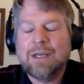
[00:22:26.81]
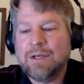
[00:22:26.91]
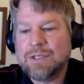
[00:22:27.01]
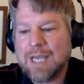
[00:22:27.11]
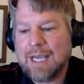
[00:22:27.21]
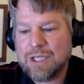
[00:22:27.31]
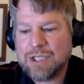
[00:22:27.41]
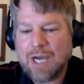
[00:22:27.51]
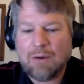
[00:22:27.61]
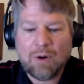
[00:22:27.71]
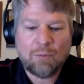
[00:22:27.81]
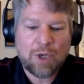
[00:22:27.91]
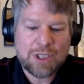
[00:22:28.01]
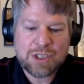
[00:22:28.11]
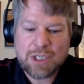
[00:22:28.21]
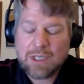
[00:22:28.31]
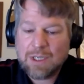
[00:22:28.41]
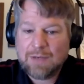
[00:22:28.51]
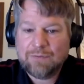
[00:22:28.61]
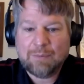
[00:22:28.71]
You're taking a shower, which
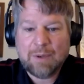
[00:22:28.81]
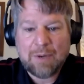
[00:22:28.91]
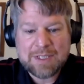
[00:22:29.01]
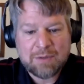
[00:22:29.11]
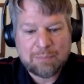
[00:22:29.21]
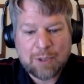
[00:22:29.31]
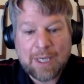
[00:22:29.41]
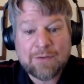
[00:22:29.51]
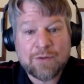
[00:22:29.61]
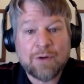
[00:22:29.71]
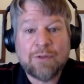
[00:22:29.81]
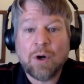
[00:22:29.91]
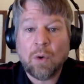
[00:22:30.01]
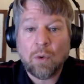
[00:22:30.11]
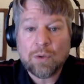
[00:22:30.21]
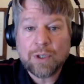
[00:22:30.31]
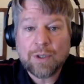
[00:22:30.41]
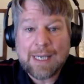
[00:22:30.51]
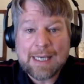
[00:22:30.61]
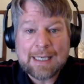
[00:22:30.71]
if somebody wants to replace or if they're
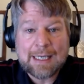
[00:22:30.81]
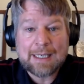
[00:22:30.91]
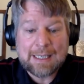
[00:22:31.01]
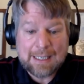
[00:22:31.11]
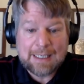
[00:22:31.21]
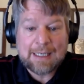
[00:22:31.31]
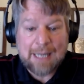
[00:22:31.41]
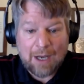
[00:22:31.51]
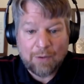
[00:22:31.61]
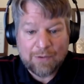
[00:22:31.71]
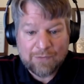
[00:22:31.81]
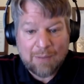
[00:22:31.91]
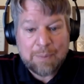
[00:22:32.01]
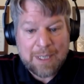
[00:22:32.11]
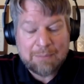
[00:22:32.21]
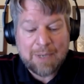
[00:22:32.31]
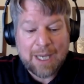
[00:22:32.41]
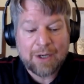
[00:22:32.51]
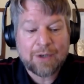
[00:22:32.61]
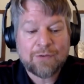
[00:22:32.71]
older, they can get in and out, step in
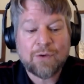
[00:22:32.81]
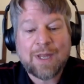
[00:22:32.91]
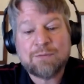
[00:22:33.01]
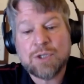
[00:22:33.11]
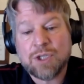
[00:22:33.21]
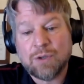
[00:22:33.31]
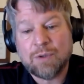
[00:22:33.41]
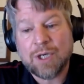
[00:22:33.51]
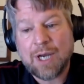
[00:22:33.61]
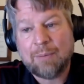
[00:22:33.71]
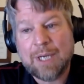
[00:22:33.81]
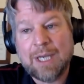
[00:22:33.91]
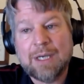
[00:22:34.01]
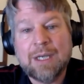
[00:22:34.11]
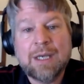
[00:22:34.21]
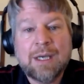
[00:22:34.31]
better. So that's what you're doing. You're coming in